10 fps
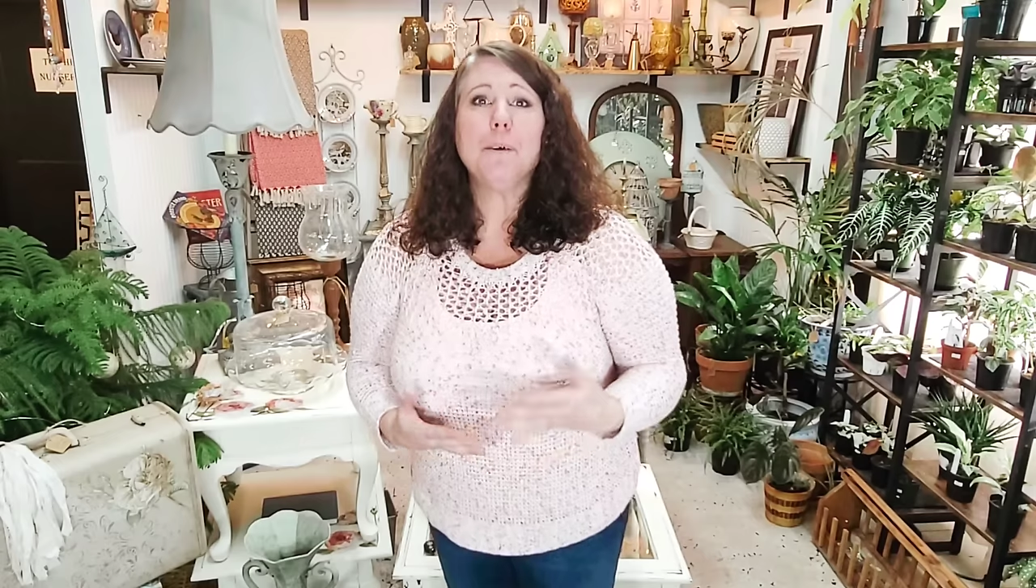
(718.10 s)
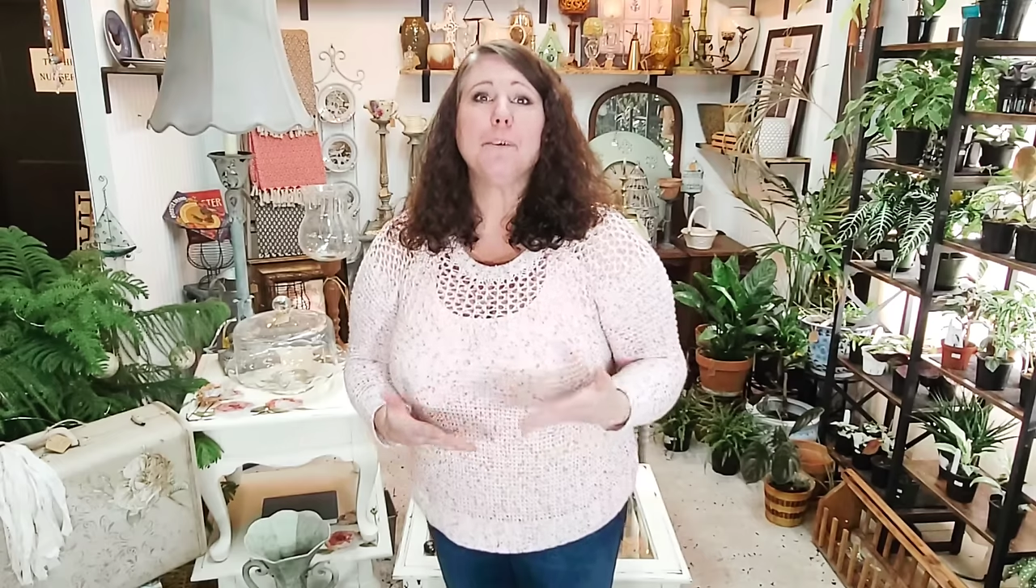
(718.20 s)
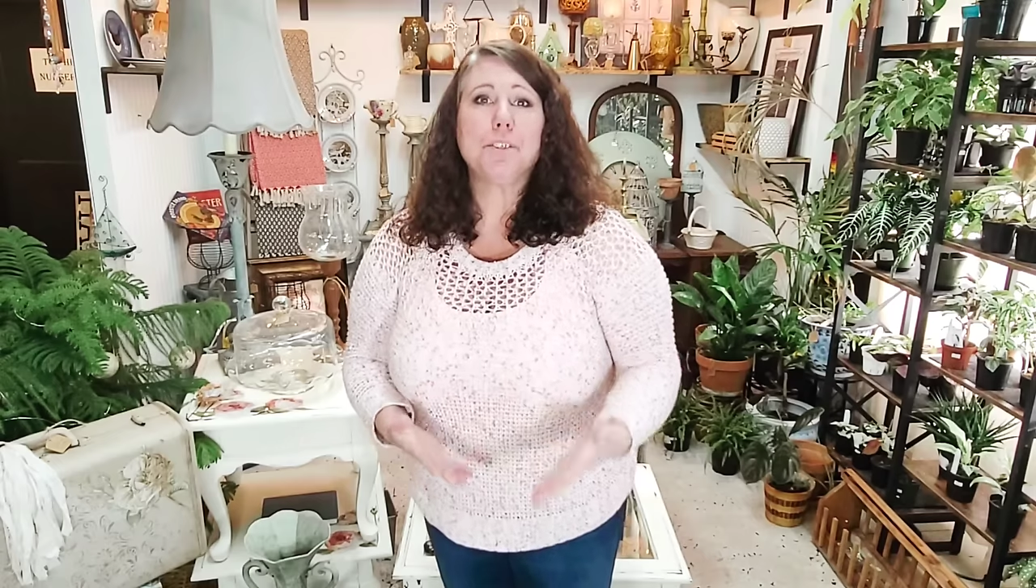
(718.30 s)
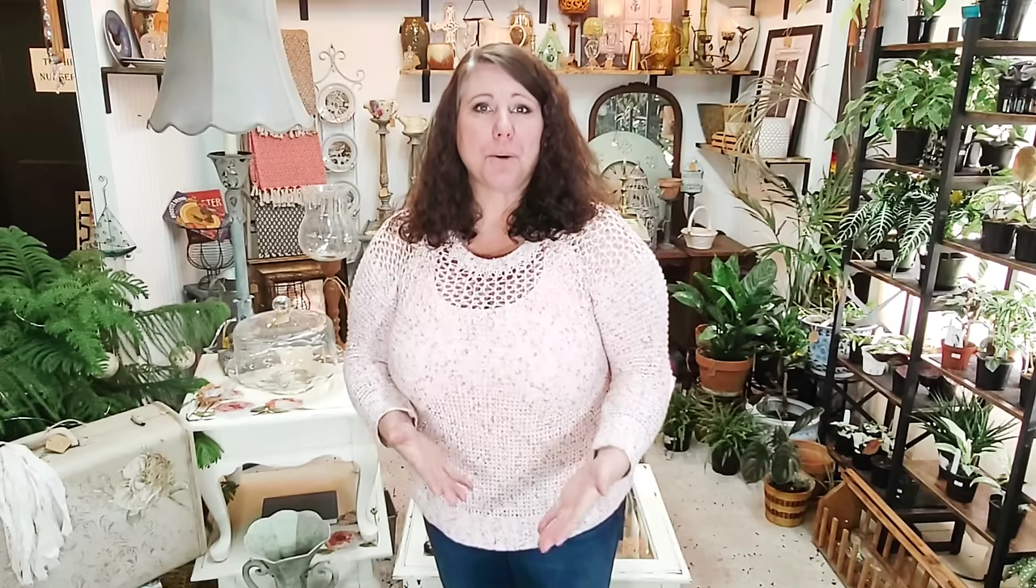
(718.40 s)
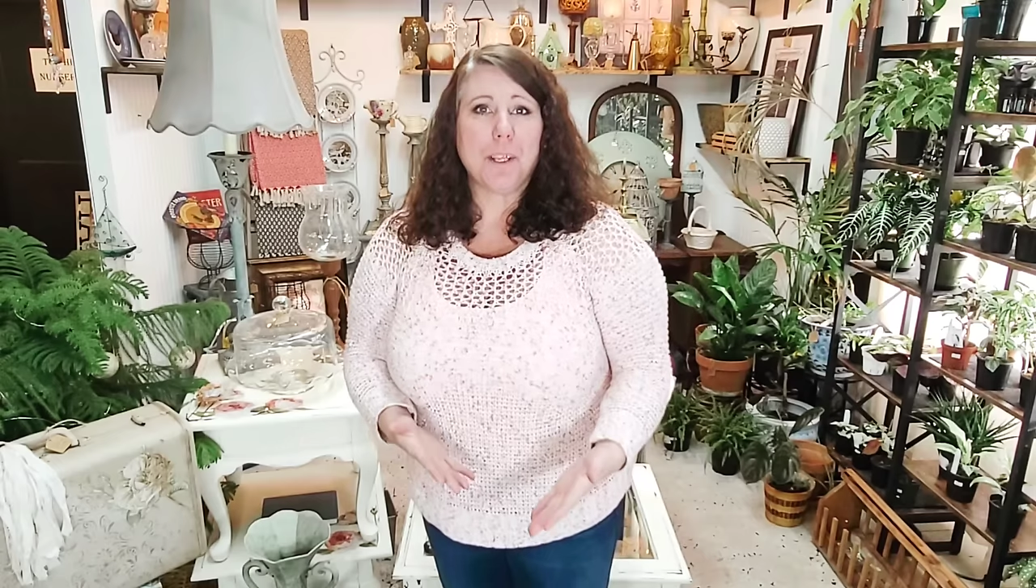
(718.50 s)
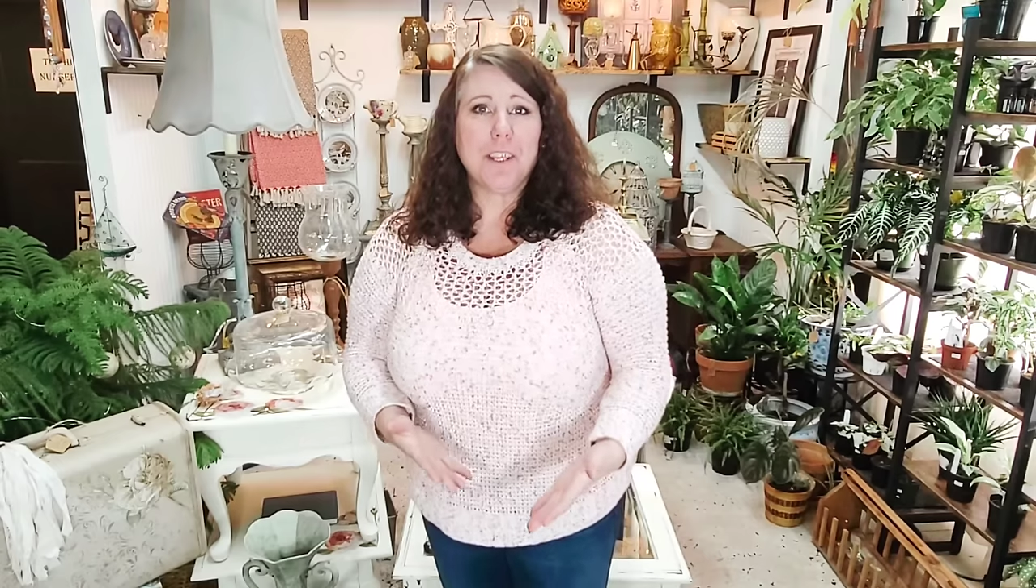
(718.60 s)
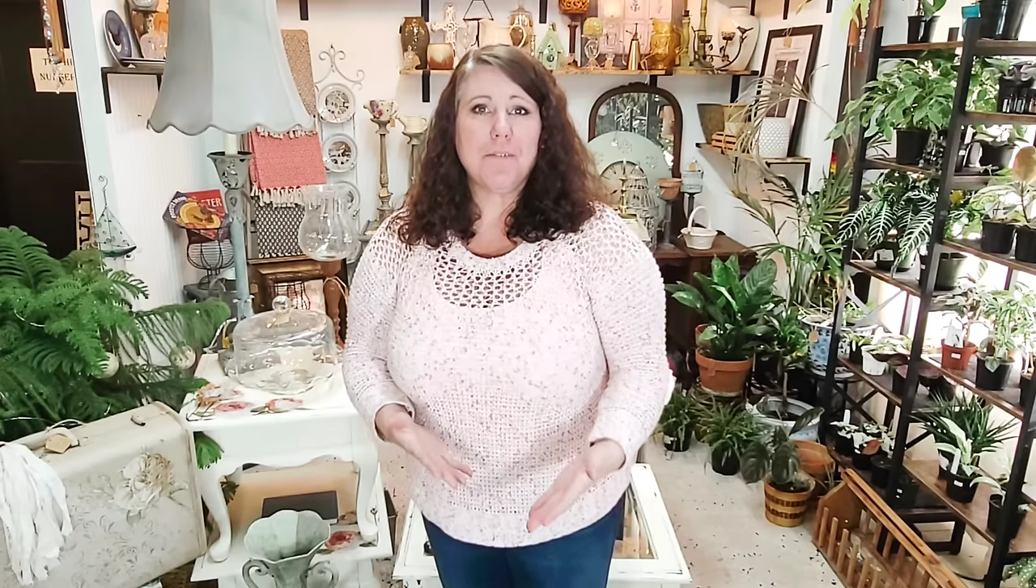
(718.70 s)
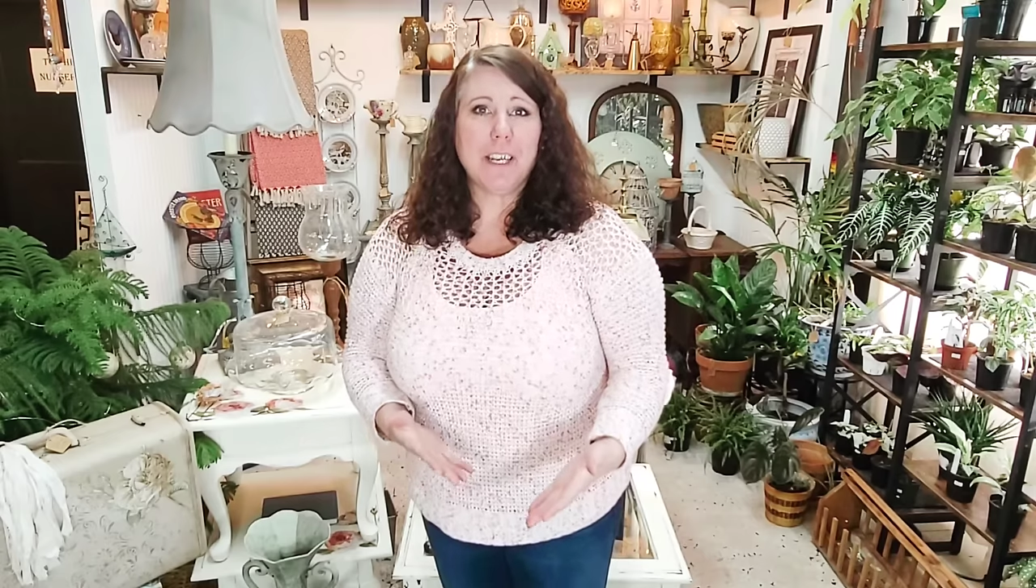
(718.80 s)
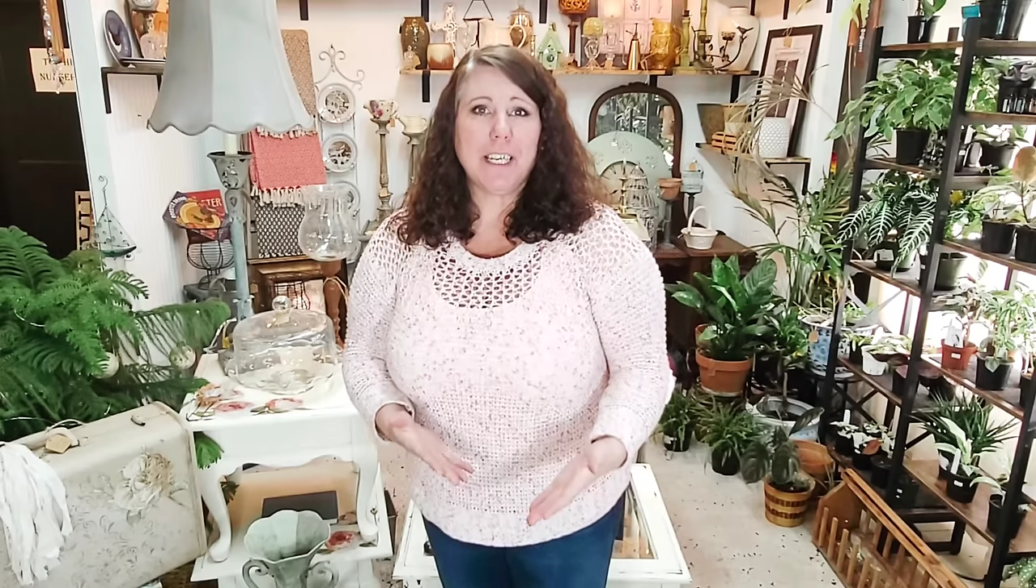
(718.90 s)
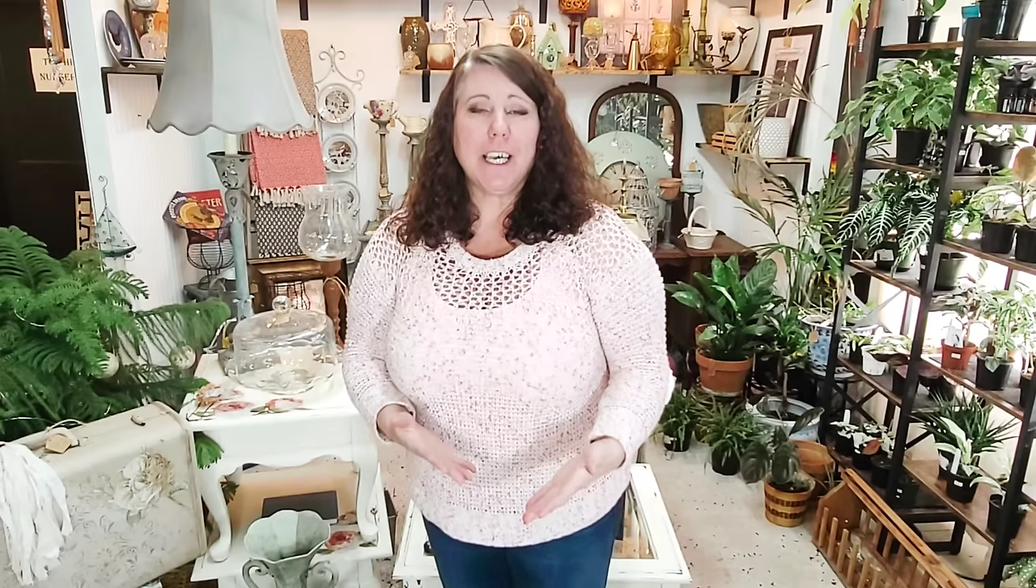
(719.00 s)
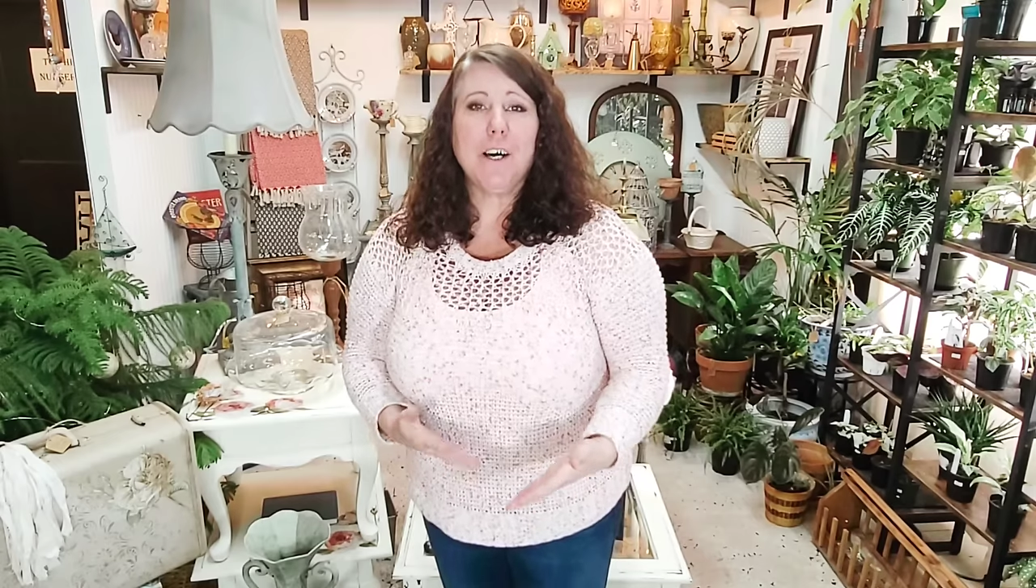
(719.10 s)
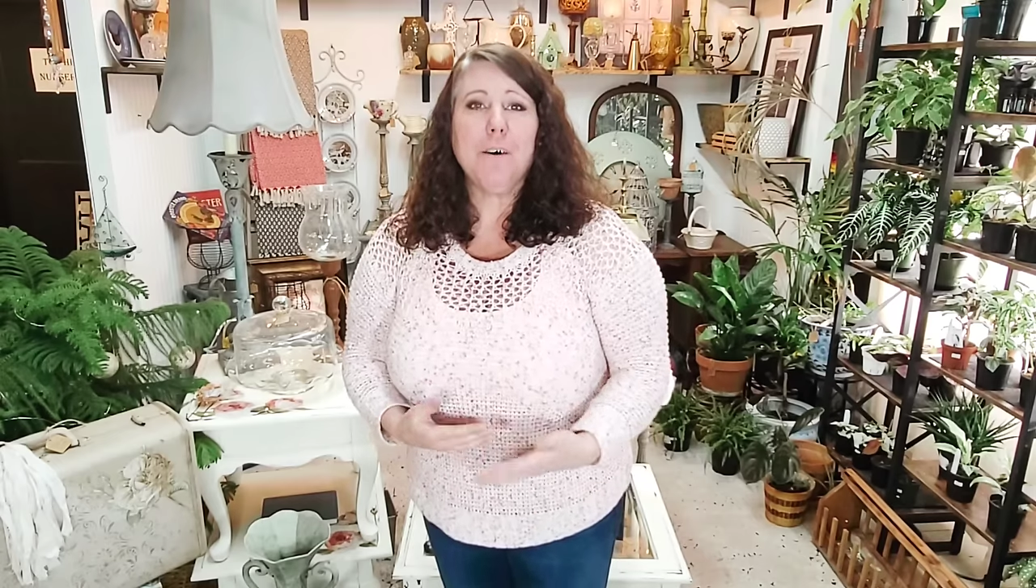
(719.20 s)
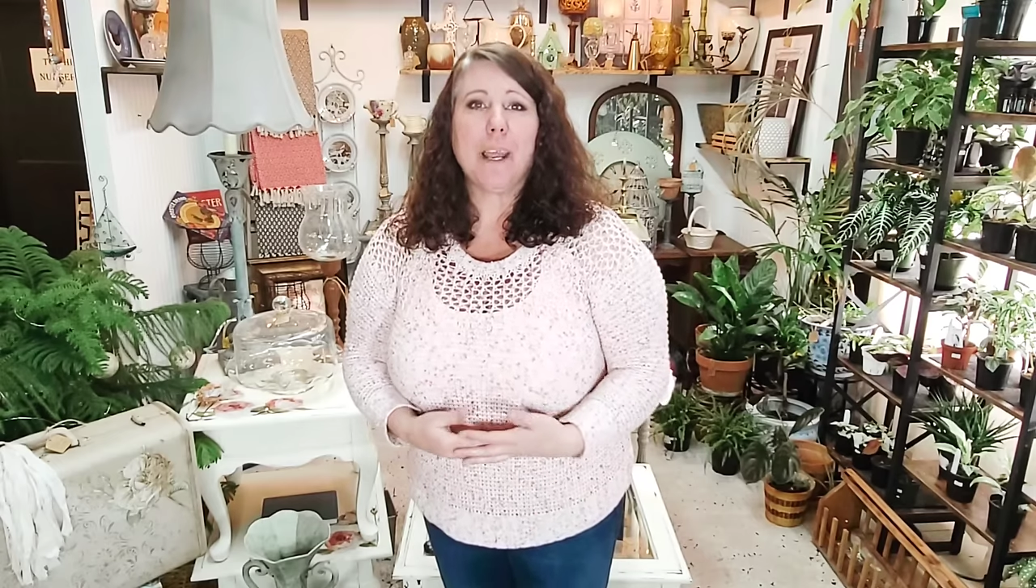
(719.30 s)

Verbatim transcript: enjoyed the video,